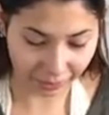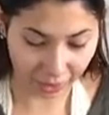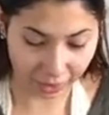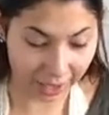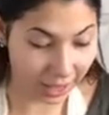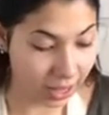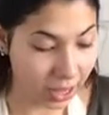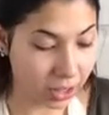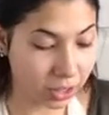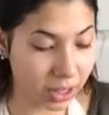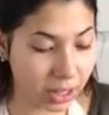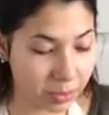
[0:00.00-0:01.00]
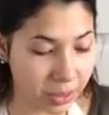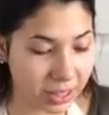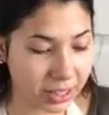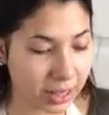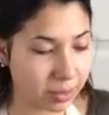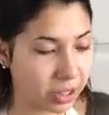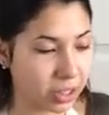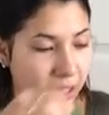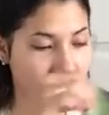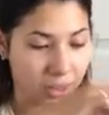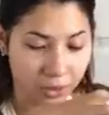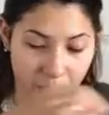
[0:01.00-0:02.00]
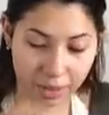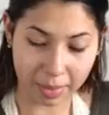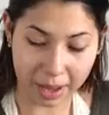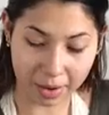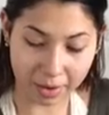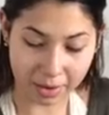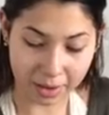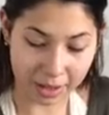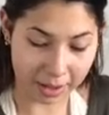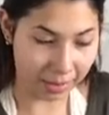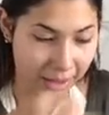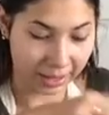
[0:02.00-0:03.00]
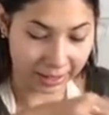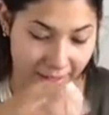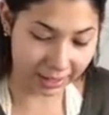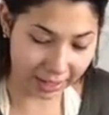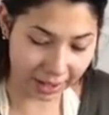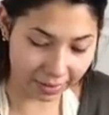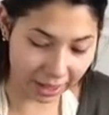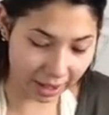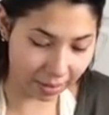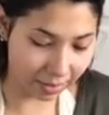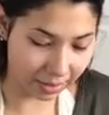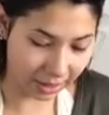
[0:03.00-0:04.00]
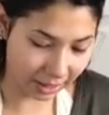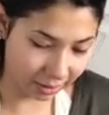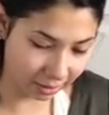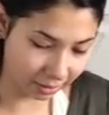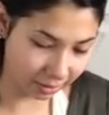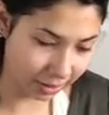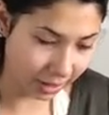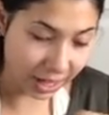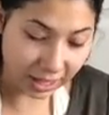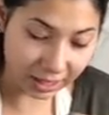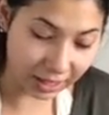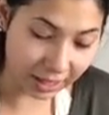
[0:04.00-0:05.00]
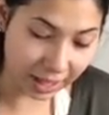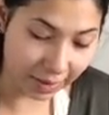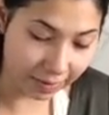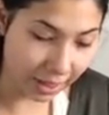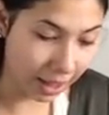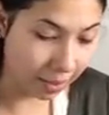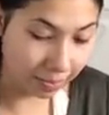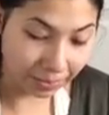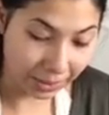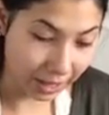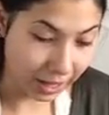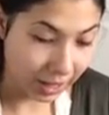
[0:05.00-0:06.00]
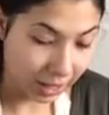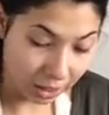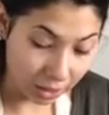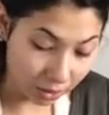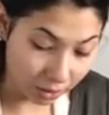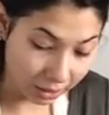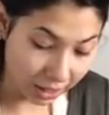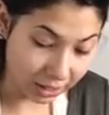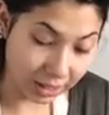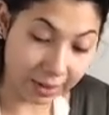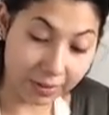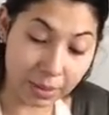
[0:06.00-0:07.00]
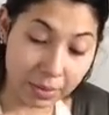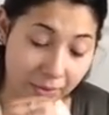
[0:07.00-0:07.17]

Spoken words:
Alright, so these pieces I'm just gonna throw them out. I'm not gonna save them. I don't need to save them. You don't need to save them.